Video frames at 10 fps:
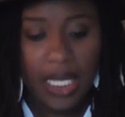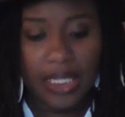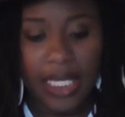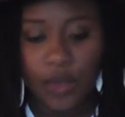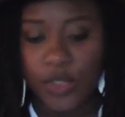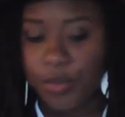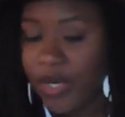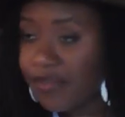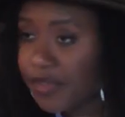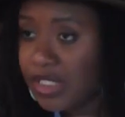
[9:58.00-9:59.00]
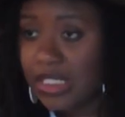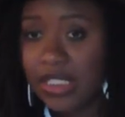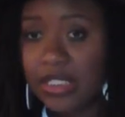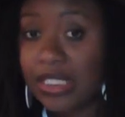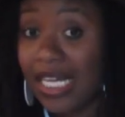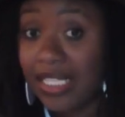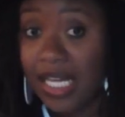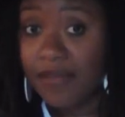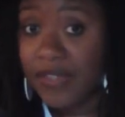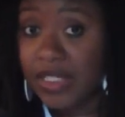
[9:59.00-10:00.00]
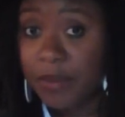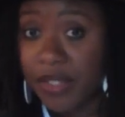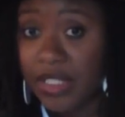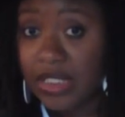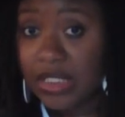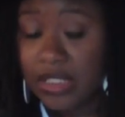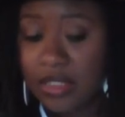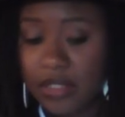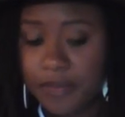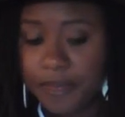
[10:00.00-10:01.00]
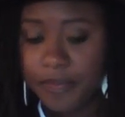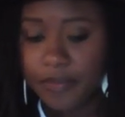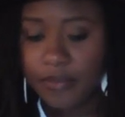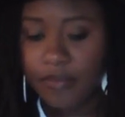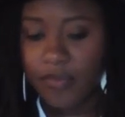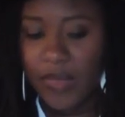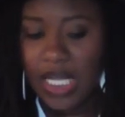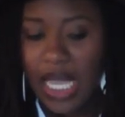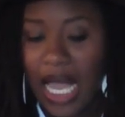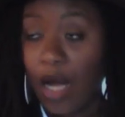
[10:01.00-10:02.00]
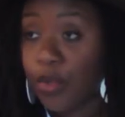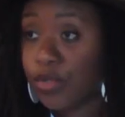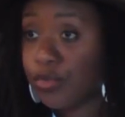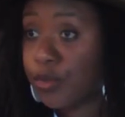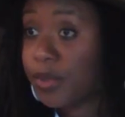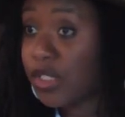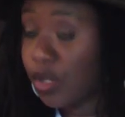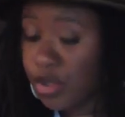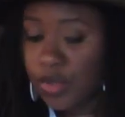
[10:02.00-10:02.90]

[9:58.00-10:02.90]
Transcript: language preferences, and life experiences. Our group social